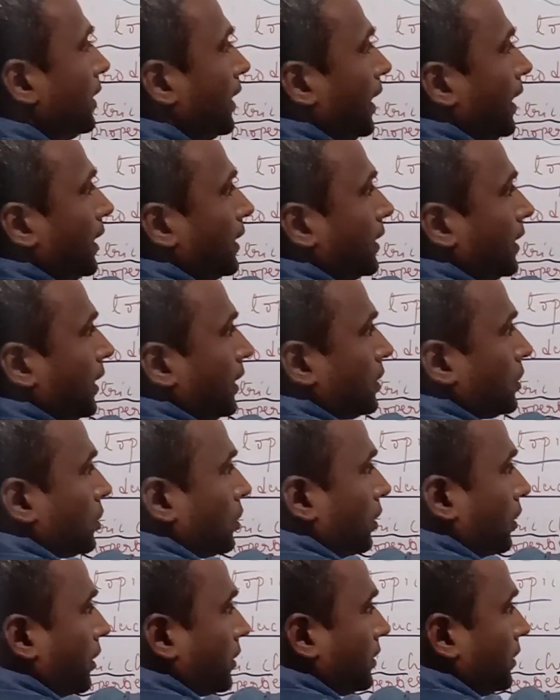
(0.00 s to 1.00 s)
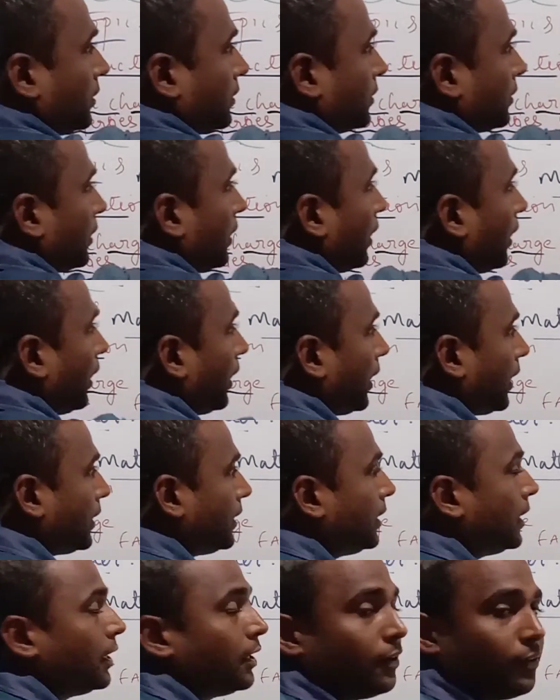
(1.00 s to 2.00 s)
electric charges
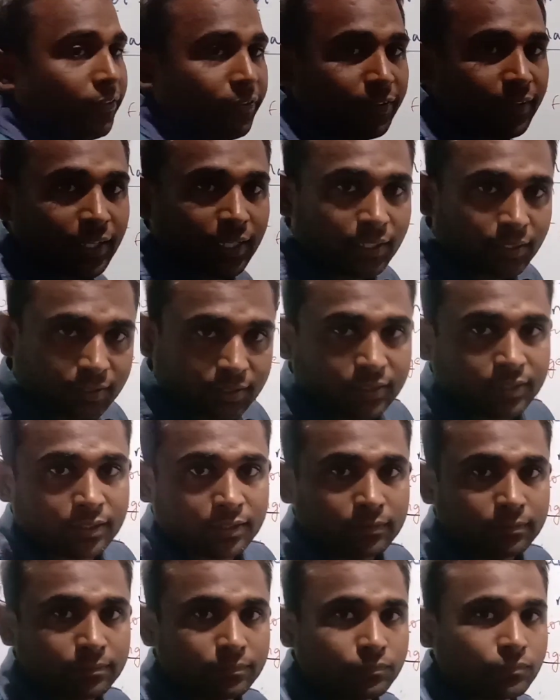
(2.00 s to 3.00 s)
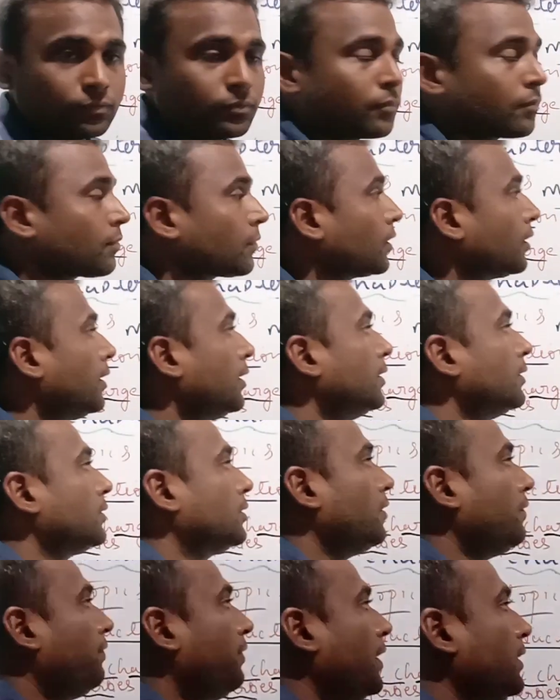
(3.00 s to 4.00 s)
and fields.
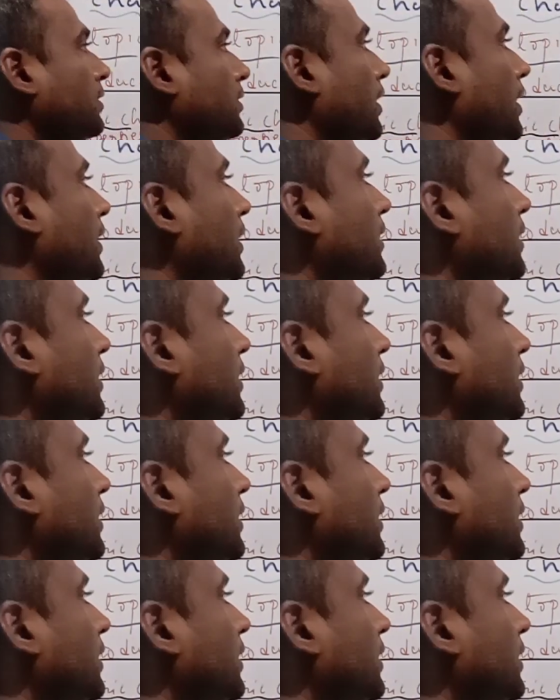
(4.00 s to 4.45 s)
So first let us